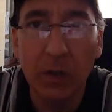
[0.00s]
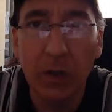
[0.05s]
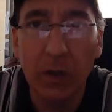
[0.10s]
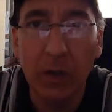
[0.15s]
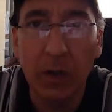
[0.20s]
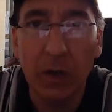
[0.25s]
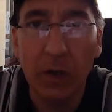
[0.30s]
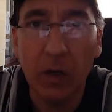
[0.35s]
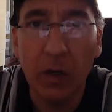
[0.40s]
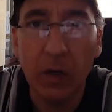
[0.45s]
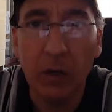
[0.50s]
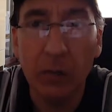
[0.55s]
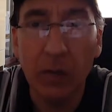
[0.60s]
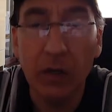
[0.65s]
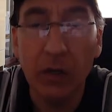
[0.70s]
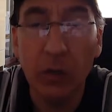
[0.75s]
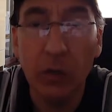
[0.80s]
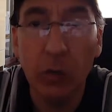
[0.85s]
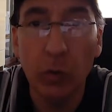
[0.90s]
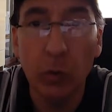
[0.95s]
Um, I
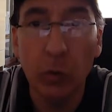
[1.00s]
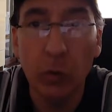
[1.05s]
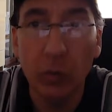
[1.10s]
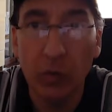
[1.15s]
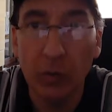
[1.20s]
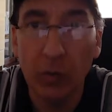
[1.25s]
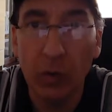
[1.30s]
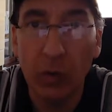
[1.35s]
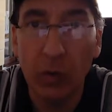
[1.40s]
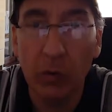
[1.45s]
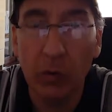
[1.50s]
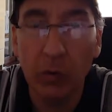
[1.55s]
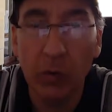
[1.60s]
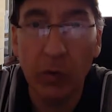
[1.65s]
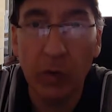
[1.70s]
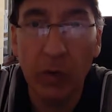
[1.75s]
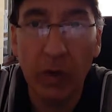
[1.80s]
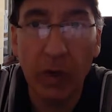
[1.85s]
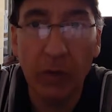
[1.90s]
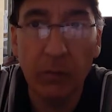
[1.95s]
do devote
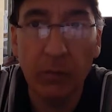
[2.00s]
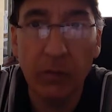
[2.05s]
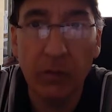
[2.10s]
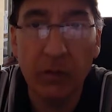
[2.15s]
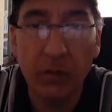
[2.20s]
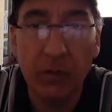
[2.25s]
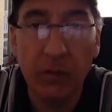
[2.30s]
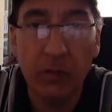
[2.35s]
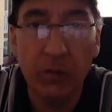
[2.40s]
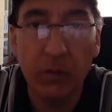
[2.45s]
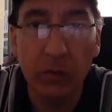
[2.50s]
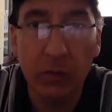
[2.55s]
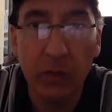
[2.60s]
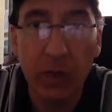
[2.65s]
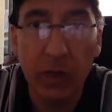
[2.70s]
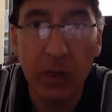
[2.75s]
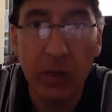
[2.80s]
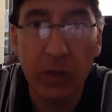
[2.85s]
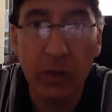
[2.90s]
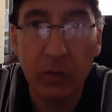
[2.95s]
every single
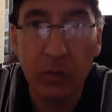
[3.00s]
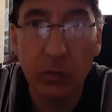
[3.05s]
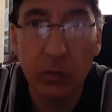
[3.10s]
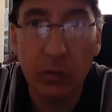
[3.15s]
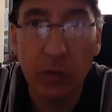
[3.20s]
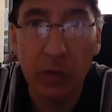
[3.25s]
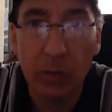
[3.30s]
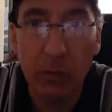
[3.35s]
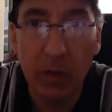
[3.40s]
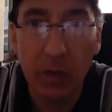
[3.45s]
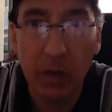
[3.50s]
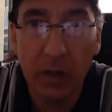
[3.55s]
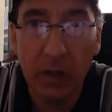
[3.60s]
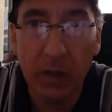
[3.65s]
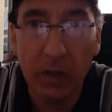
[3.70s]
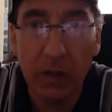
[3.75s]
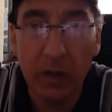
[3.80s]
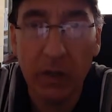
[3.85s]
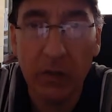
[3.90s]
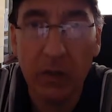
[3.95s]
day to eBay.
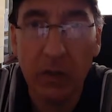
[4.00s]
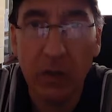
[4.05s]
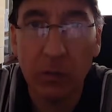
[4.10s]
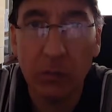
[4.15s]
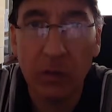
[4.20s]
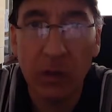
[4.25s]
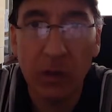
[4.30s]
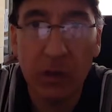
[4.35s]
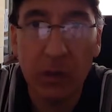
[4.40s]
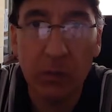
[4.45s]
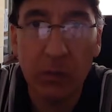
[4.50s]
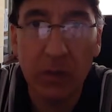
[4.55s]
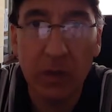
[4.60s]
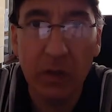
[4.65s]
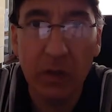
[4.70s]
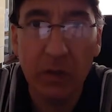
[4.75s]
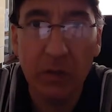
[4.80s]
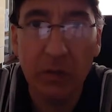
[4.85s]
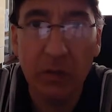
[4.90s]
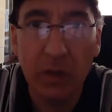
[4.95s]
I check my
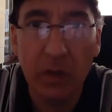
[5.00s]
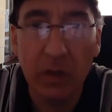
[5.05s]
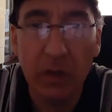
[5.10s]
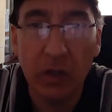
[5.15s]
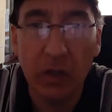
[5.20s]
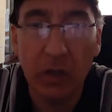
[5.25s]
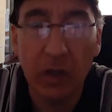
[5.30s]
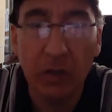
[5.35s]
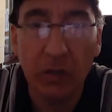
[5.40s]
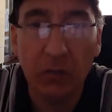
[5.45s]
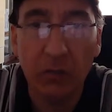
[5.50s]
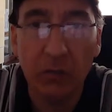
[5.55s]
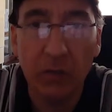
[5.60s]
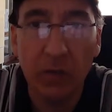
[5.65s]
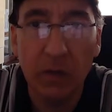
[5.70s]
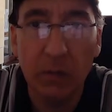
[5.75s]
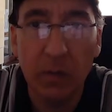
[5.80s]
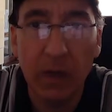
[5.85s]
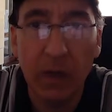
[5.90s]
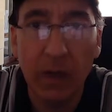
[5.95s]
emails, I check out the
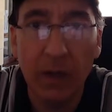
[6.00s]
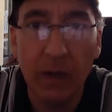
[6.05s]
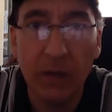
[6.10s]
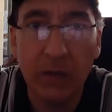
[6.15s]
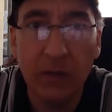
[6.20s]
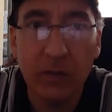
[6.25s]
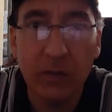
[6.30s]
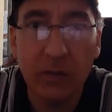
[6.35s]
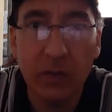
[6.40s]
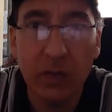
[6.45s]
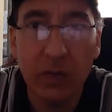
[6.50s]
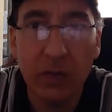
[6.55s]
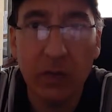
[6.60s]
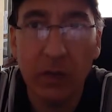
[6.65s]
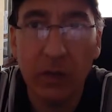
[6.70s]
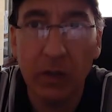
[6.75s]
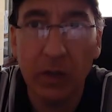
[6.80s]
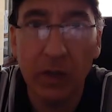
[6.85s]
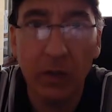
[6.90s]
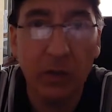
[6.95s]
feedbacks, I
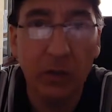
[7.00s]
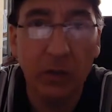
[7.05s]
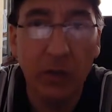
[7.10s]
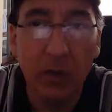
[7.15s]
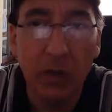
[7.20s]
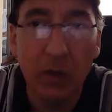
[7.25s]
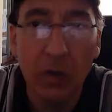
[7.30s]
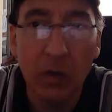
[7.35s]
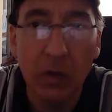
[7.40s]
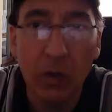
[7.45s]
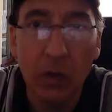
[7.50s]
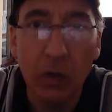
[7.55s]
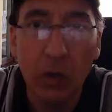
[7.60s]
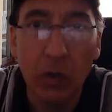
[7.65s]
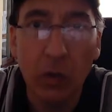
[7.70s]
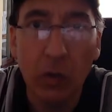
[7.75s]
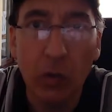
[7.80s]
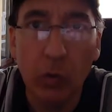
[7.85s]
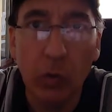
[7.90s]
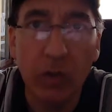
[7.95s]
check out
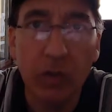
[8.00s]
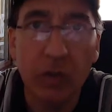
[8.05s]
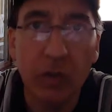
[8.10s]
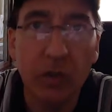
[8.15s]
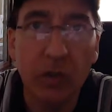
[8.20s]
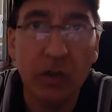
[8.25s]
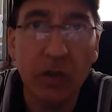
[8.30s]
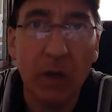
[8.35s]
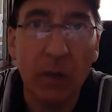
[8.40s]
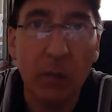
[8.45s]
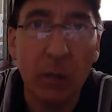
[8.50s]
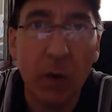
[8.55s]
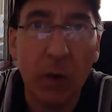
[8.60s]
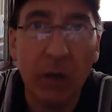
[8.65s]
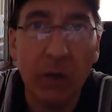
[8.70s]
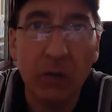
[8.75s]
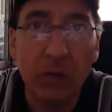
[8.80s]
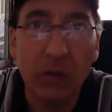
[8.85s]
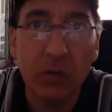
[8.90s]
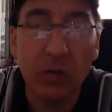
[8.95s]
questions that
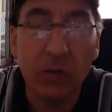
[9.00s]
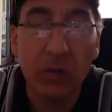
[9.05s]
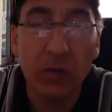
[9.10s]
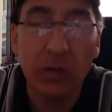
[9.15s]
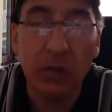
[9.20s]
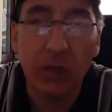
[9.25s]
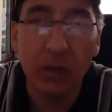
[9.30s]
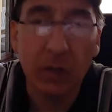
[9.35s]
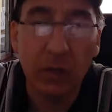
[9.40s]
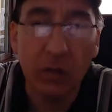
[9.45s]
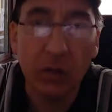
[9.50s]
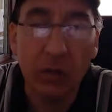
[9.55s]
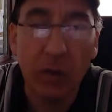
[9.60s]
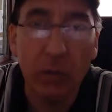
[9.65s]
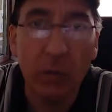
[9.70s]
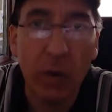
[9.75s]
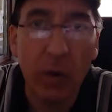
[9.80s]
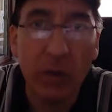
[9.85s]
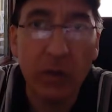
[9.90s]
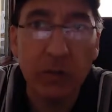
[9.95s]
buyers, uh, you know, that, uh,
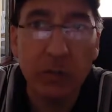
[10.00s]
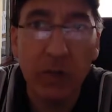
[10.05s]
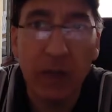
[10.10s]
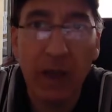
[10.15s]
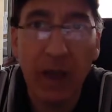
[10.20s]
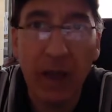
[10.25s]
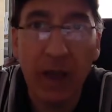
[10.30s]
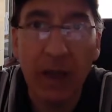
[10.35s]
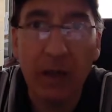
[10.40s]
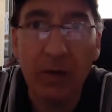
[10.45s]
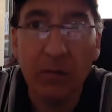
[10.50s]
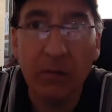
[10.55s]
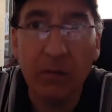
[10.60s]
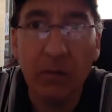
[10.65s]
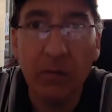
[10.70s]
buyers may have,